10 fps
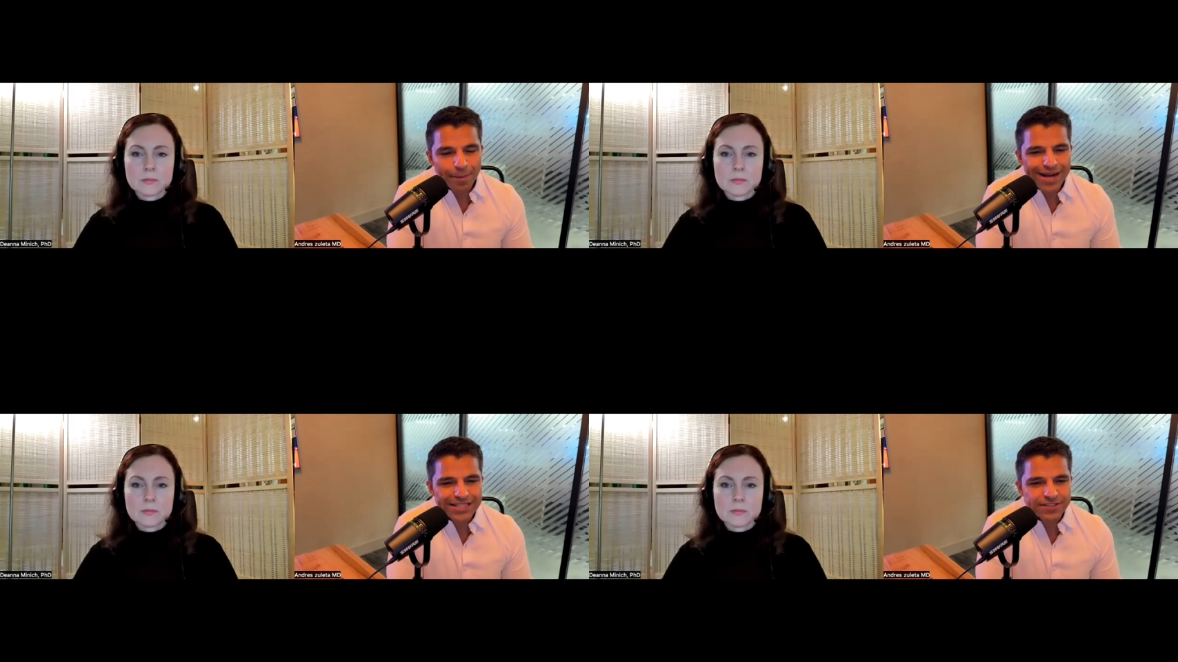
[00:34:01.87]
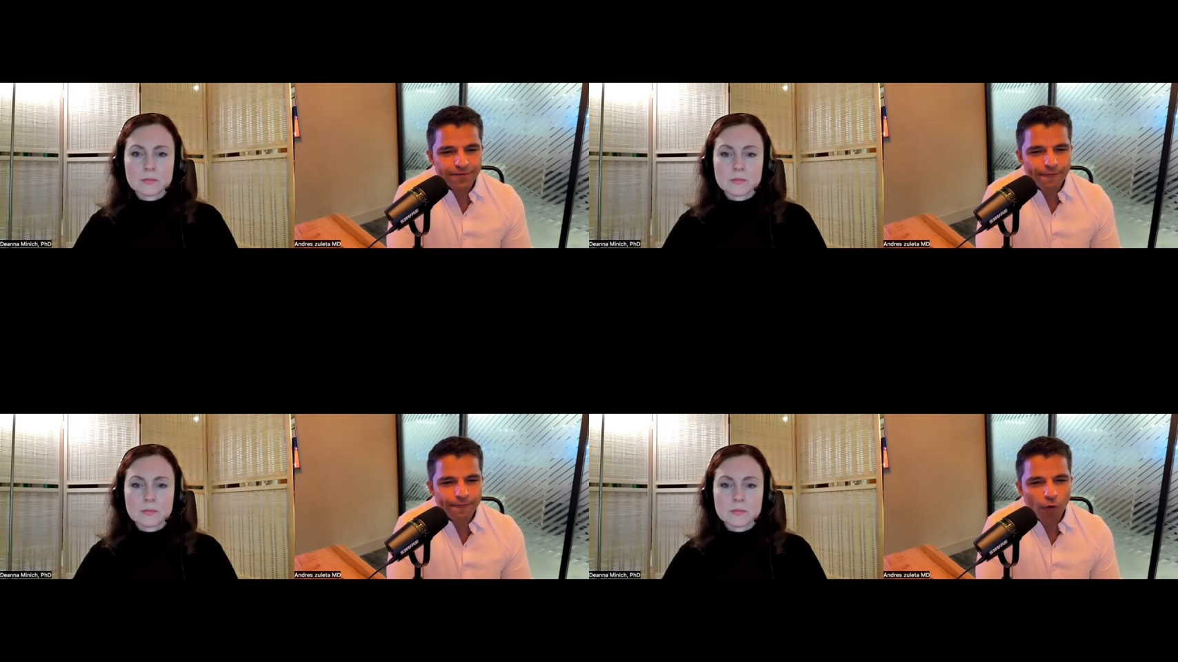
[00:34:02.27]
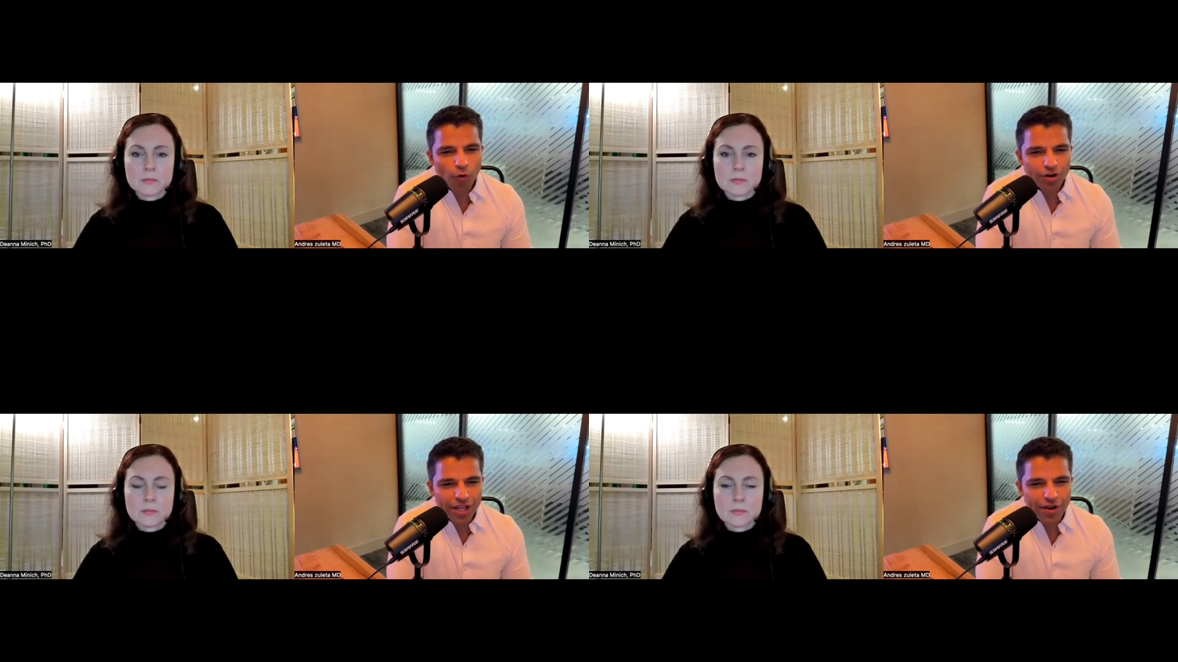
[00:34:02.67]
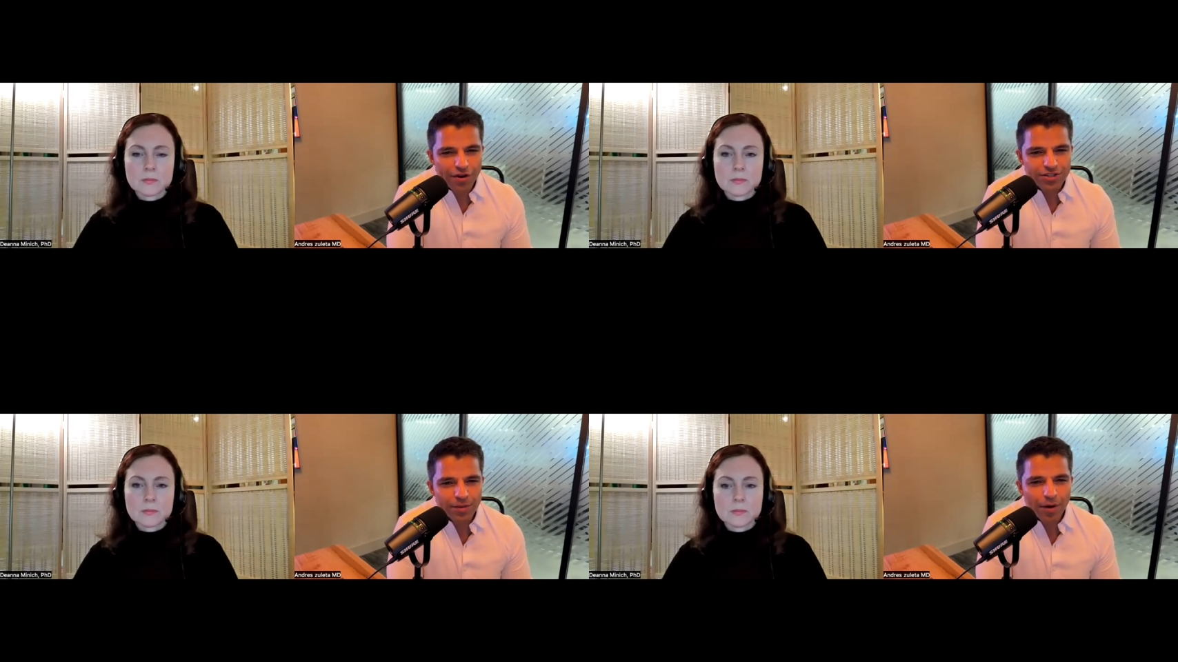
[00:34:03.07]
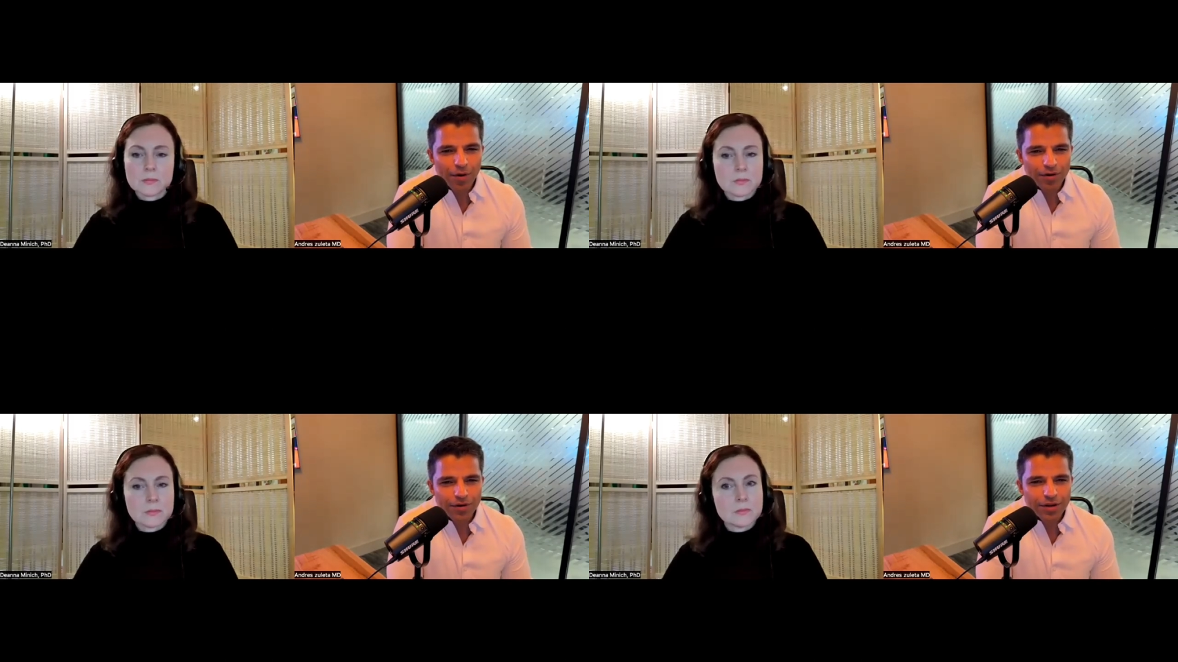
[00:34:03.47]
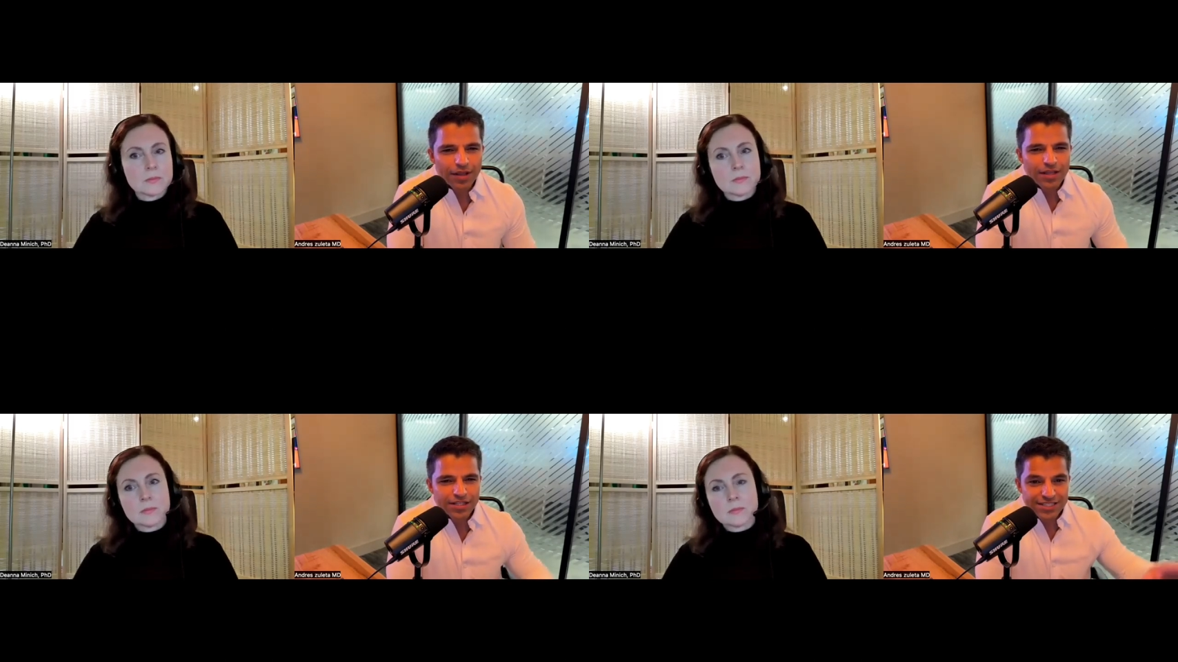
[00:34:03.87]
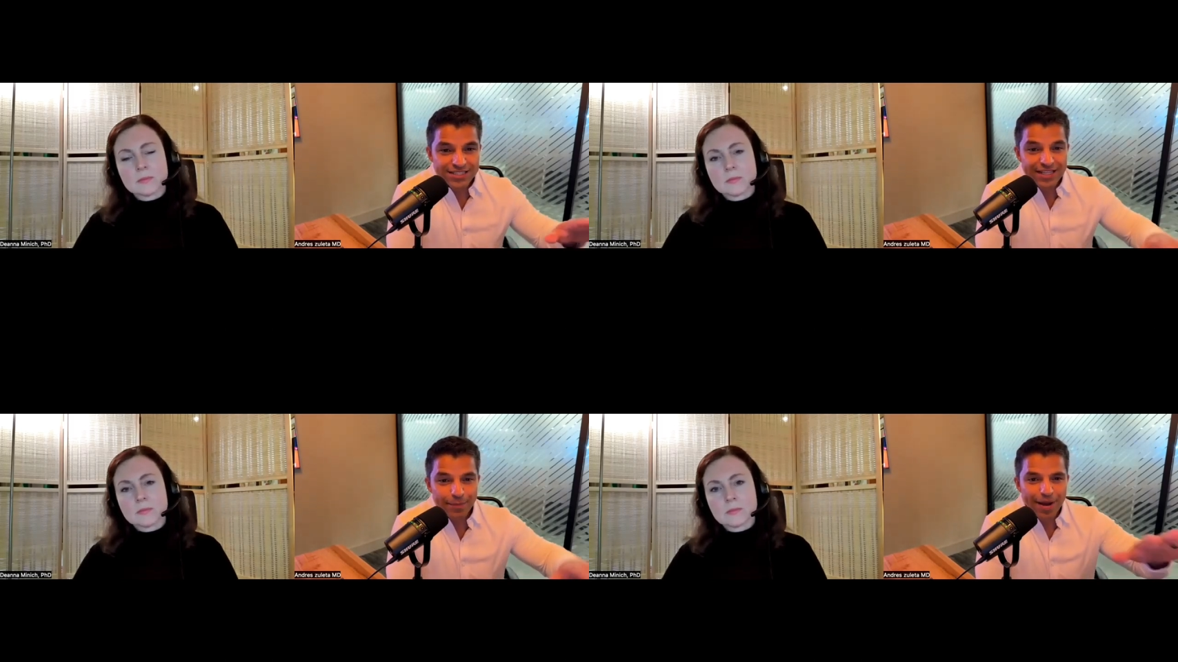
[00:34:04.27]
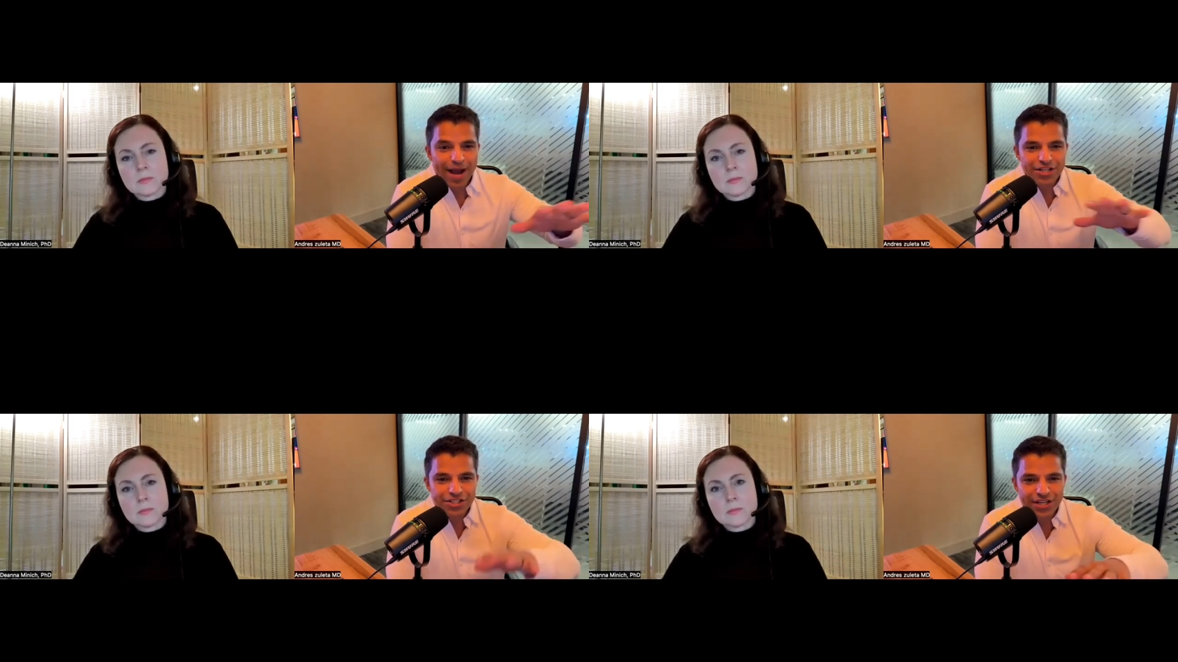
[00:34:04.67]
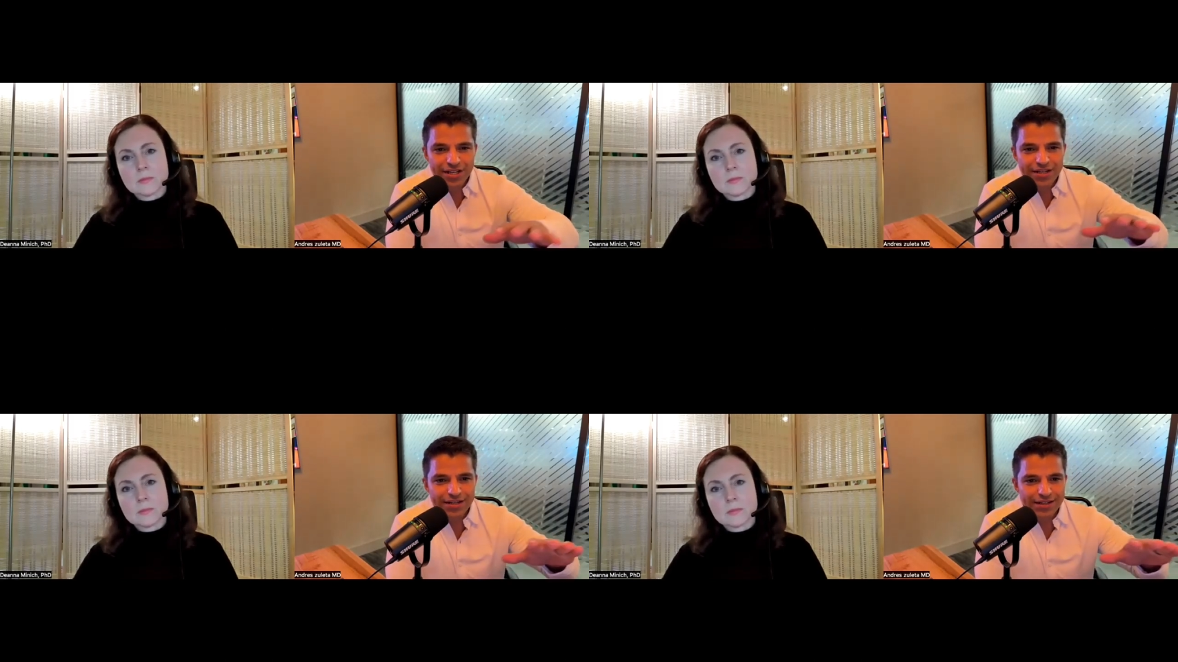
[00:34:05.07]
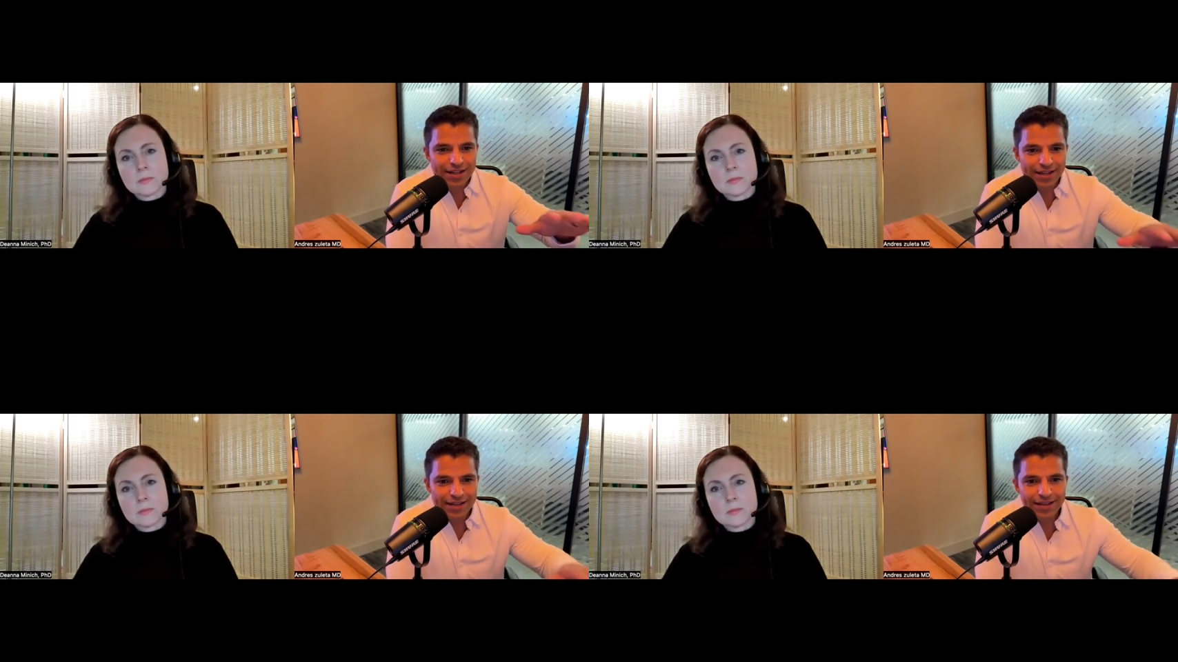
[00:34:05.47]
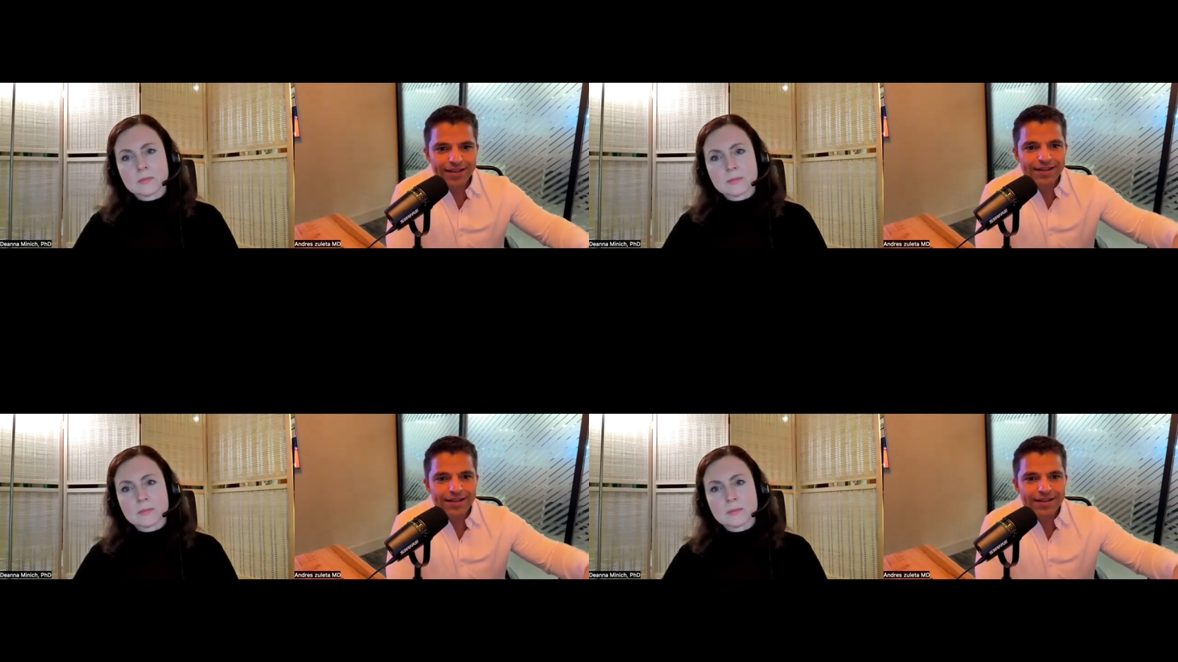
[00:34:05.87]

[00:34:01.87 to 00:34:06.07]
Speaker 1: the past four years about sleep hygiene and like